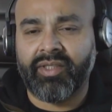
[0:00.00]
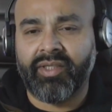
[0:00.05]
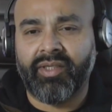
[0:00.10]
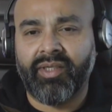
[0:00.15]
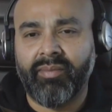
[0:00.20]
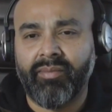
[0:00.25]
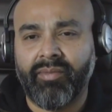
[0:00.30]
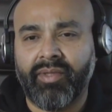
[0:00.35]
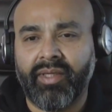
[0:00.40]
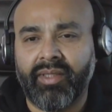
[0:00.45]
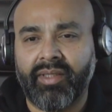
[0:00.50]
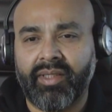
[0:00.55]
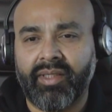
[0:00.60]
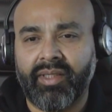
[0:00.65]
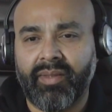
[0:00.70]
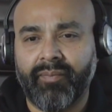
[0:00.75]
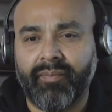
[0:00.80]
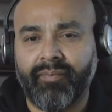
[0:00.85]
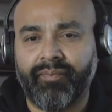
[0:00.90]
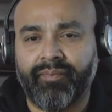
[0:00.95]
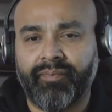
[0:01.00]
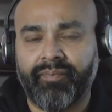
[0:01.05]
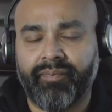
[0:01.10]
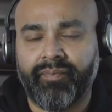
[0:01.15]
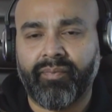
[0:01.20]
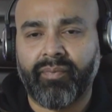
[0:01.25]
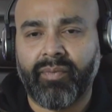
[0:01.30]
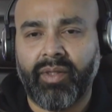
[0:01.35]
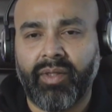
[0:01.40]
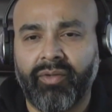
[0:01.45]
time that
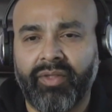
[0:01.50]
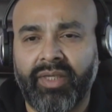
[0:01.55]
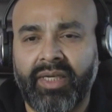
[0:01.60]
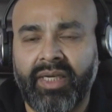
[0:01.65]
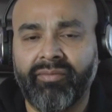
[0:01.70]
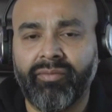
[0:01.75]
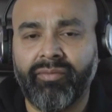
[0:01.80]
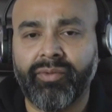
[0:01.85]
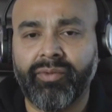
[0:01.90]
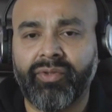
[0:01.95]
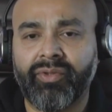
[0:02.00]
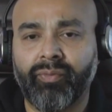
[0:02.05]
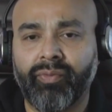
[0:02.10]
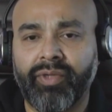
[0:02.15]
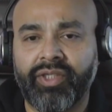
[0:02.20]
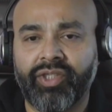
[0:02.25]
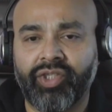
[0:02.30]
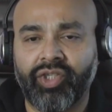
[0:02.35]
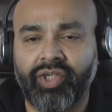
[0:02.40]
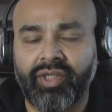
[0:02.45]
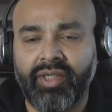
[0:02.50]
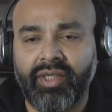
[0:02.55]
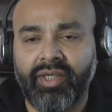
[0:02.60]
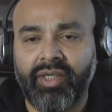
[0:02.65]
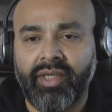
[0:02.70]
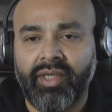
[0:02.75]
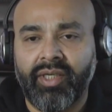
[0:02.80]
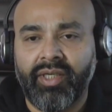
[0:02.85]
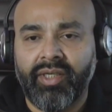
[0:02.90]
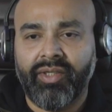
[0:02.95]
the level to which
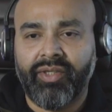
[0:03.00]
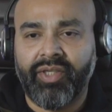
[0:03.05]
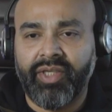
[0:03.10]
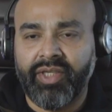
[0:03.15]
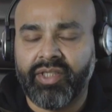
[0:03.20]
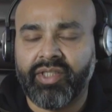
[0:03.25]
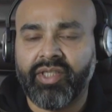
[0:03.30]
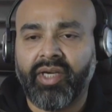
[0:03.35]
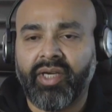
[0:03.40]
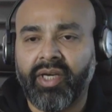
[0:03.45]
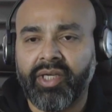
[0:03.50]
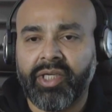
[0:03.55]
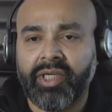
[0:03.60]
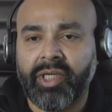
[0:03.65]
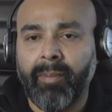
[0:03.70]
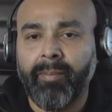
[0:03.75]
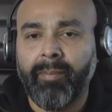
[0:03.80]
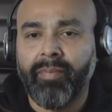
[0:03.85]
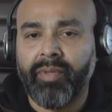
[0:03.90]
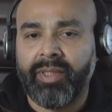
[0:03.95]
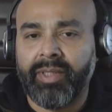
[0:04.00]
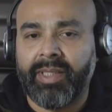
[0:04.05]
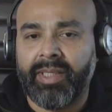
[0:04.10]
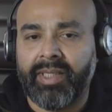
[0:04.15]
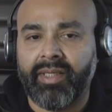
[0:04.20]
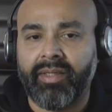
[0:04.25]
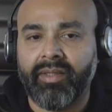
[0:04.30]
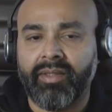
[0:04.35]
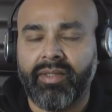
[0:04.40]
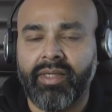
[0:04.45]
the entire
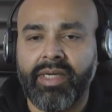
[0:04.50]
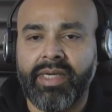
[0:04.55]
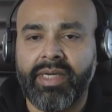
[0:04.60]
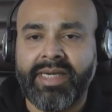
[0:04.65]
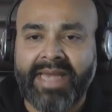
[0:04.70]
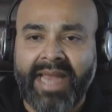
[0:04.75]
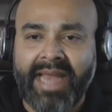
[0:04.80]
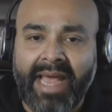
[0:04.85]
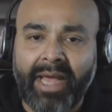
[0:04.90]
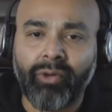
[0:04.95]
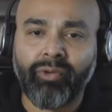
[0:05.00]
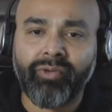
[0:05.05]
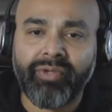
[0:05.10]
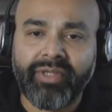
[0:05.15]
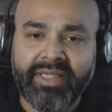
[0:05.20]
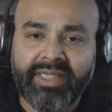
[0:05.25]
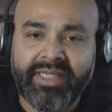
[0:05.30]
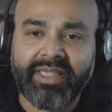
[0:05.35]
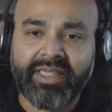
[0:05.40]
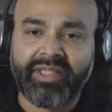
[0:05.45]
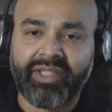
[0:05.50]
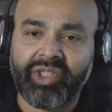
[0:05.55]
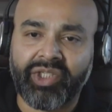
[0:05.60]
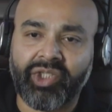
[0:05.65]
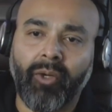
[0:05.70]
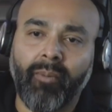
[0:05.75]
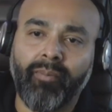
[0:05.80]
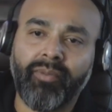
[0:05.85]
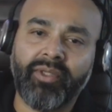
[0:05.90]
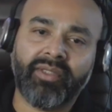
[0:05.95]
company now needed to
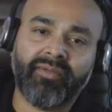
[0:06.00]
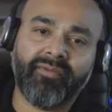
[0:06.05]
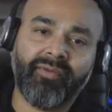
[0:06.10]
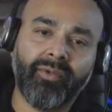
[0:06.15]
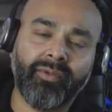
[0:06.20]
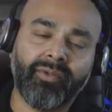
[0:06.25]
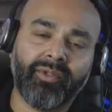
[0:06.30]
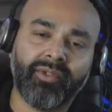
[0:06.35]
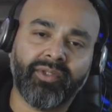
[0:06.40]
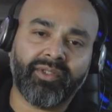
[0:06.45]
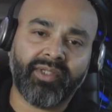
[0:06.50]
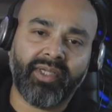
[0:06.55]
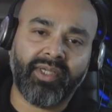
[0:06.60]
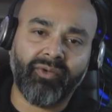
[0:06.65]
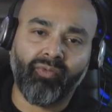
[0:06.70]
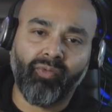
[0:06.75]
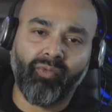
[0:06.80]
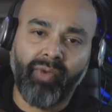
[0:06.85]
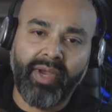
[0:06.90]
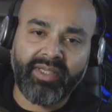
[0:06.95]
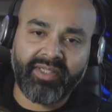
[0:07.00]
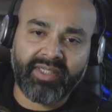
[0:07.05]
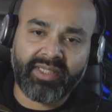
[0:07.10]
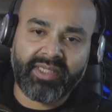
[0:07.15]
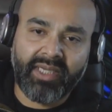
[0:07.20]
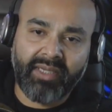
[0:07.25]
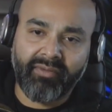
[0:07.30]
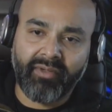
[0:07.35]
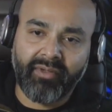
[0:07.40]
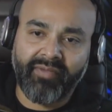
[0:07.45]
sharpen its focus and raise
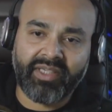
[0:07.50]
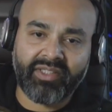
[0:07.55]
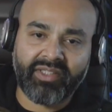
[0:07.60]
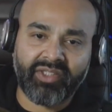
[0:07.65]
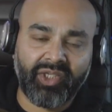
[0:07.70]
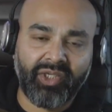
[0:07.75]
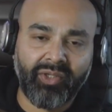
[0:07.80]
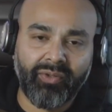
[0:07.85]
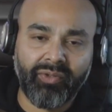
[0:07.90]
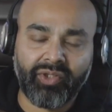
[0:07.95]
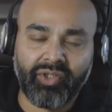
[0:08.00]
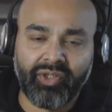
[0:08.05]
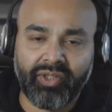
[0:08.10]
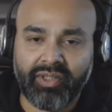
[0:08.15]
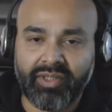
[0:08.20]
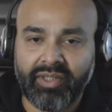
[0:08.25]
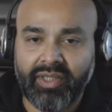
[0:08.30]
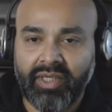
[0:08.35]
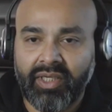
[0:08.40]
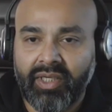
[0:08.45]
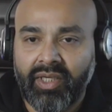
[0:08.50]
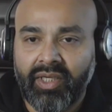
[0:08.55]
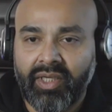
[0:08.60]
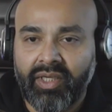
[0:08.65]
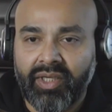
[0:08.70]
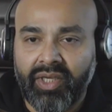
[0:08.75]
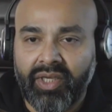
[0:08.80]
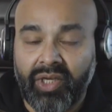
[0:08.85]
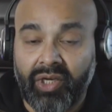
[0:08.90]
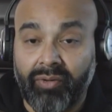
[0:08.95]
its level of execution,
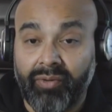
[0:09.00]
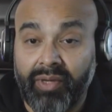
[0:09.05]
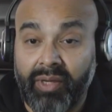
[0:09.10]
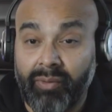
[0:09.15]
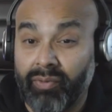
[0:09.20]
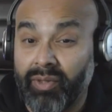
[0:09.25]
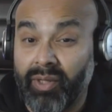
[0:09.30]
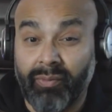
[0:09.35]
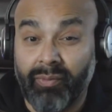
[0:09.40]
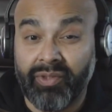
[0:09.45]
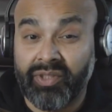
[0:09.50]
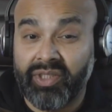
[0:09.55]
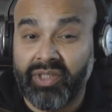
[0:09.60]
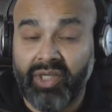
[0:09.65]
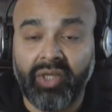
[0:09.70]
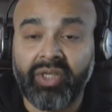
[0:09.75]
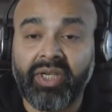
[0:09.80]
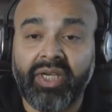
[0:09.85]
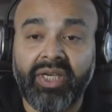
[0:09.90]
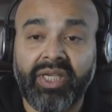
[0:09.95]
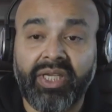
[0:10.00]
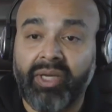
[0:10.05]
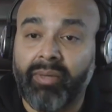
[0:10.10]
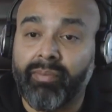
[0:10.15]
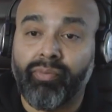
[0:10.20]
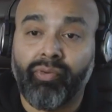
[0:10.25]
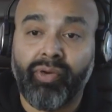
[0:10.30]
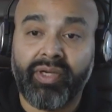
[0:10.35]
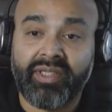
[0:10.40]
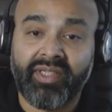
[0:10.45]
it was utterly
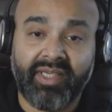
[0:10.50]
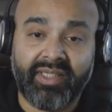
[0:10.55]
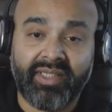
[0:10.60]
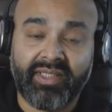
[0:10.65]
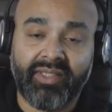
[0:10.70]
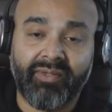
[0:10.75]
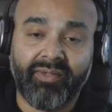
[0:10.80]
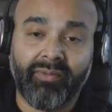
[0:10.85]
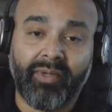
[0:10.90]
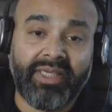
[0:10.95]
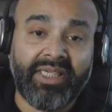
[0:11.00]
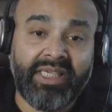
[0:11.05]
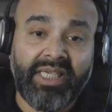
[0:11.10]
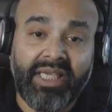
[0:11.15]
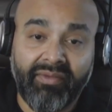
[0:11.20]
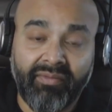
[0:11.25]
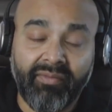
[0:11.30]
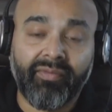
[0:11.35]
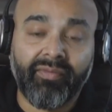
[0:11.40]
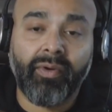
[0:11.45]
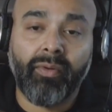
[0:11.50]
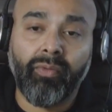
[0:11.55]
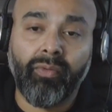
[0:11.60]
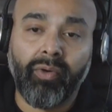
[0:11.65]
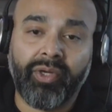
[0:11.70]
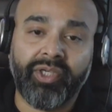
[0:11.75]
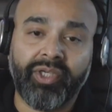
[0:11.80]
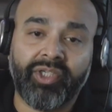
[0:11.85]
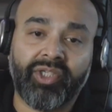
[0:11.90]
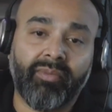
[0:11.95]
unprecedented, right? Even for a
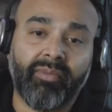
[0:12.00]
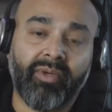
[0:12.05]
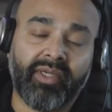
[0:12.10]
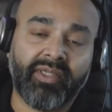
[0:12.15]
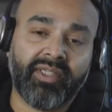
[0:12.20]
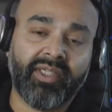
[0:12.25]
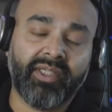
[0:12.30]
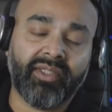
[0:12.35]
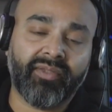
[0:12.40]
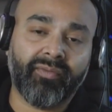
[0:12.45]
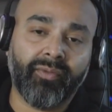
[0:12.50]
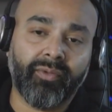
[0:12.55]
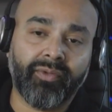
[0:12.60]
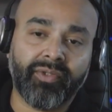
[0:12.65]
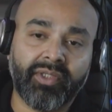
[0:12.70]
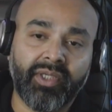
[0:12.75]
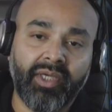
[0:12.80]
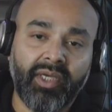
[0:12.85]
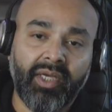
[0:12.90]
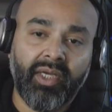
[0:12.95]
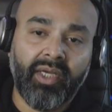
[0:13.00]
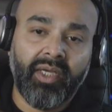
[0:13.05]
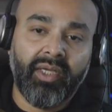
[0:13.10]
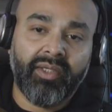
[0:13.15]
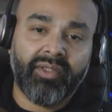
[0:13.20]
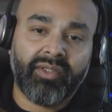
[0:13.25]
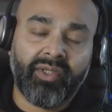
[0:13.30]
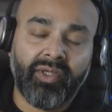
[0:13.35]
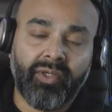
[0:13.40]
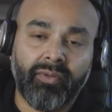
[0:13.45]
rocket ship like Salesforce.
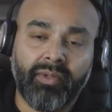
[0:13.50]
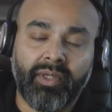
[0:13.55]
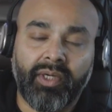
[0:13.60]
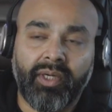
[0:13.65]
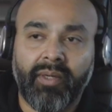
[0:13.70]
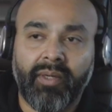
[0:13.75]
So